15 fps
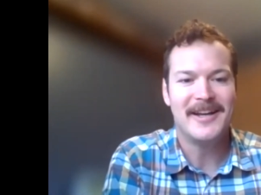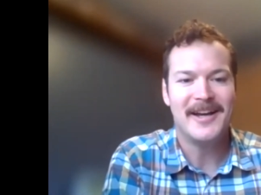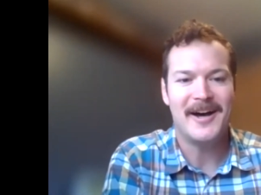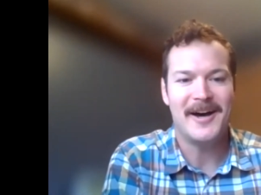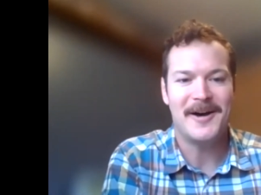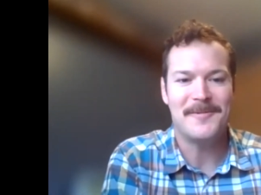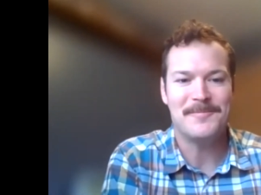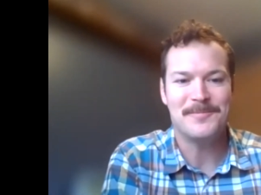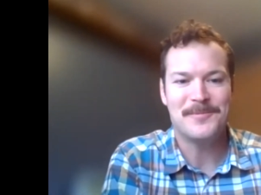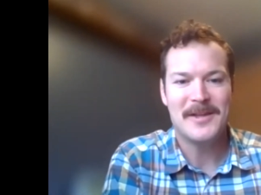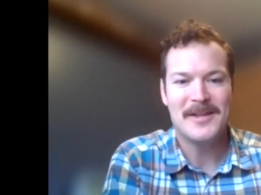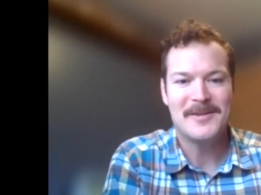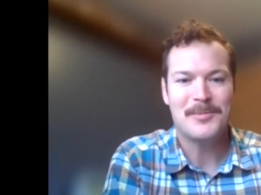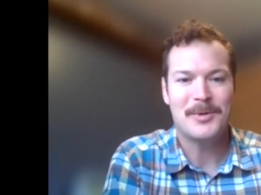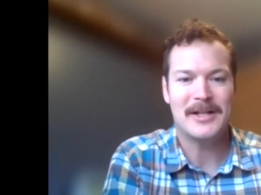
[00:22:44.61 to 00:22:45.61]

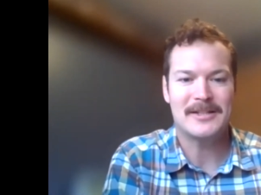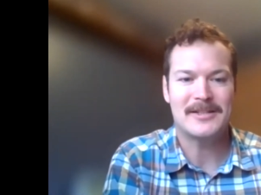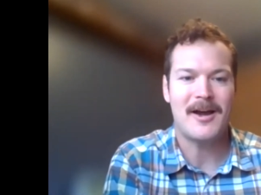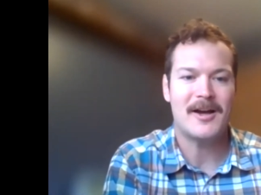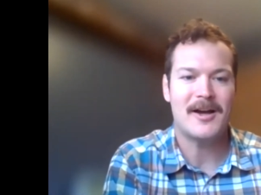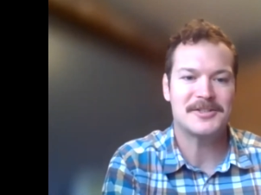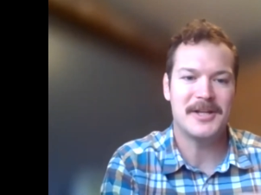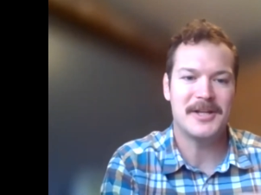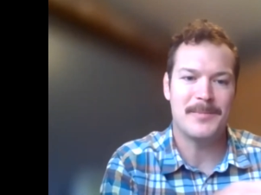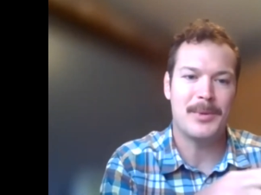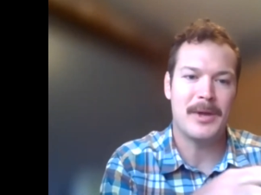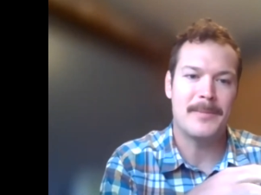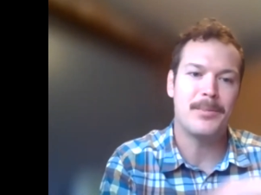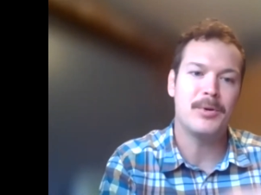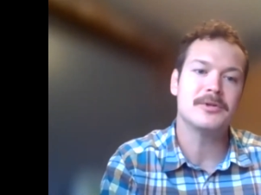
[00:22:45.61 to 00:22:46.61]
But
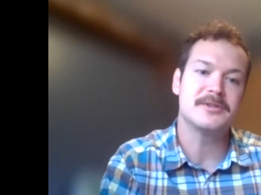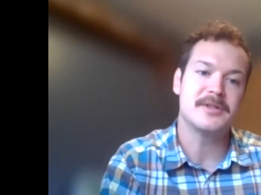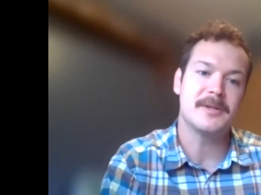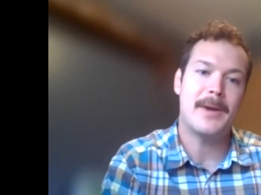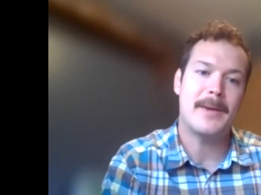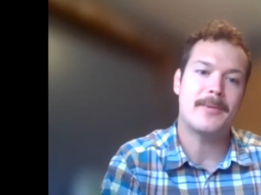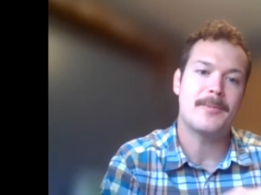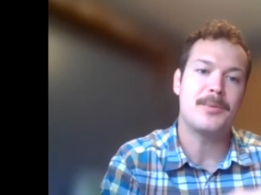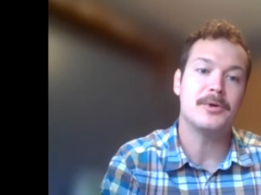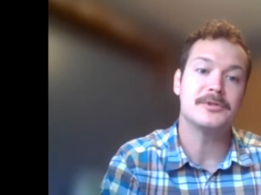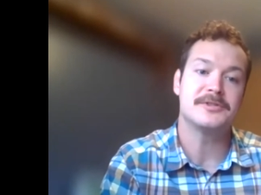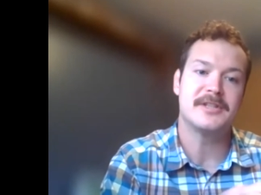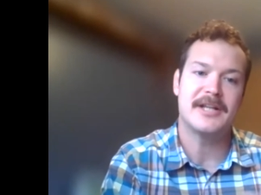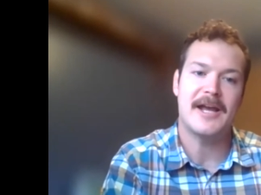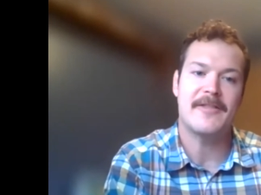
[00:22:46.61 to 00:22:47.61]
the paper
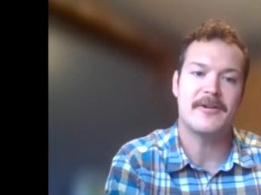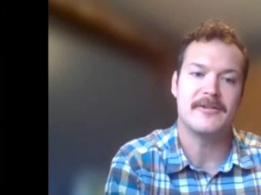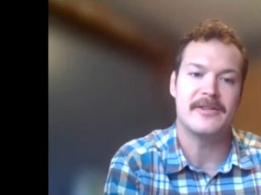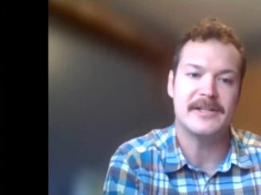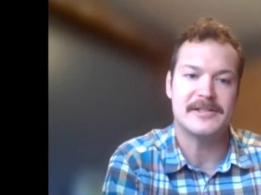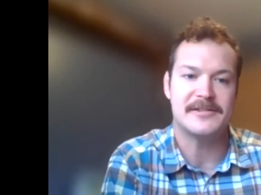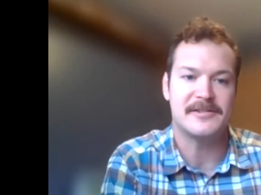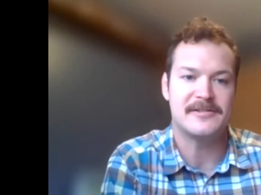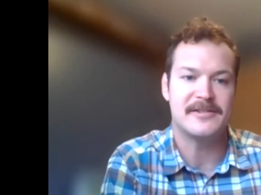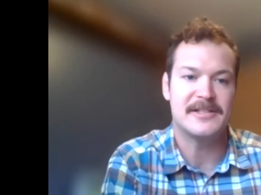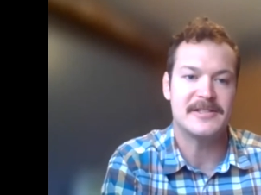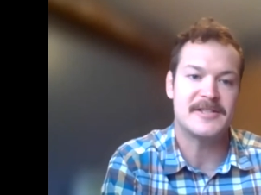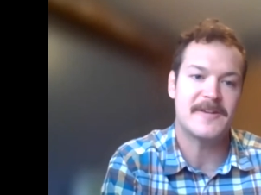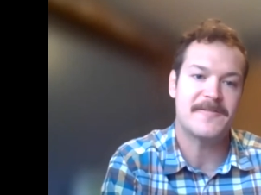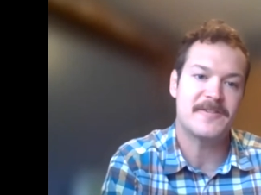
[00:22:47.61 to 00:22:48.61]
pulls together
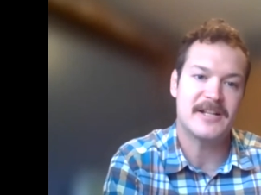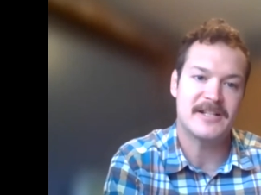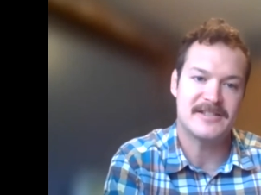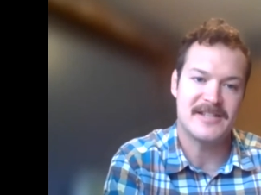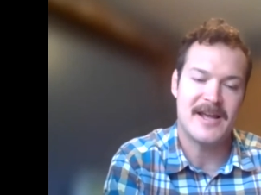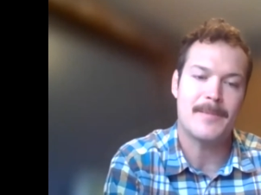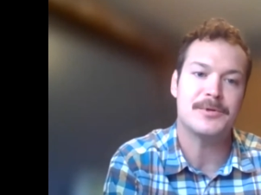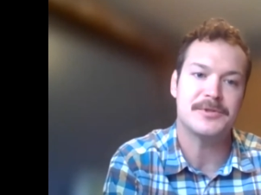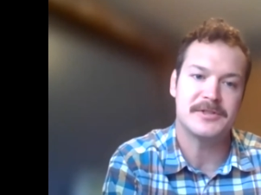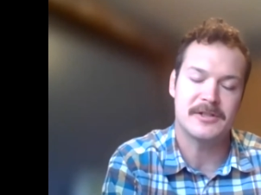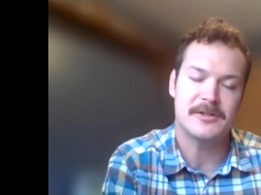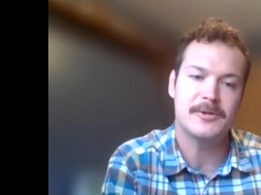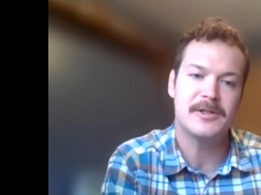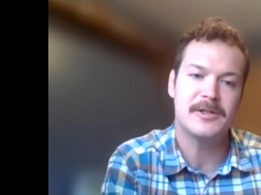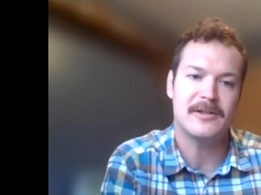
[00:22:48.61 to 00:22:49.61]
these different examples,
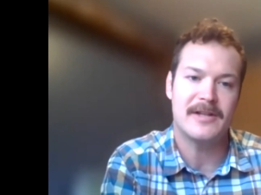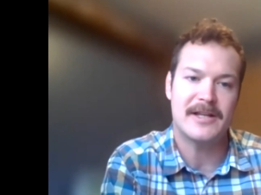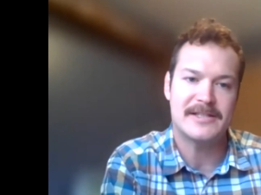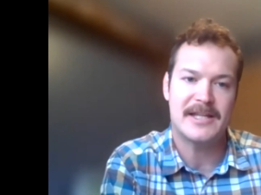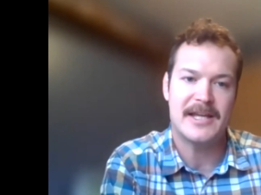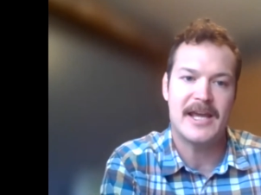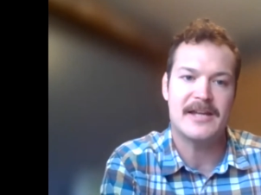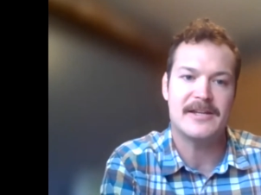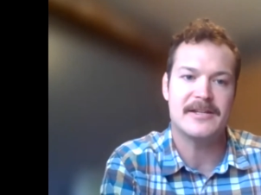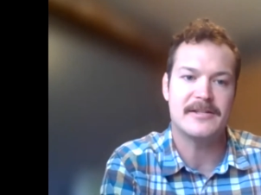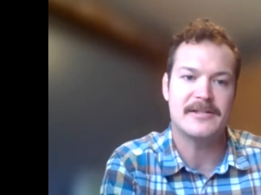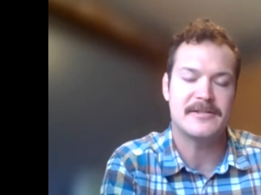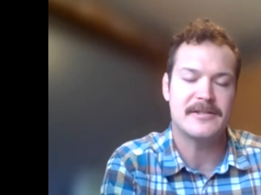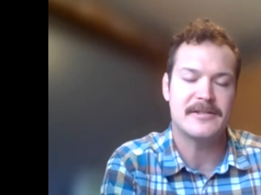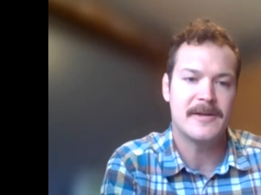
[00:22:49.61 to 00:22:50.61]
including the Loess
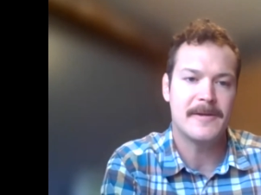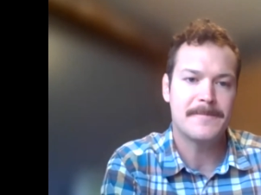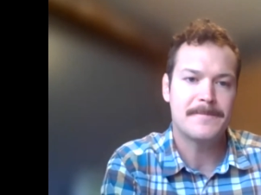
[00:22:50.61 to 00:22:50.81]
Canyons,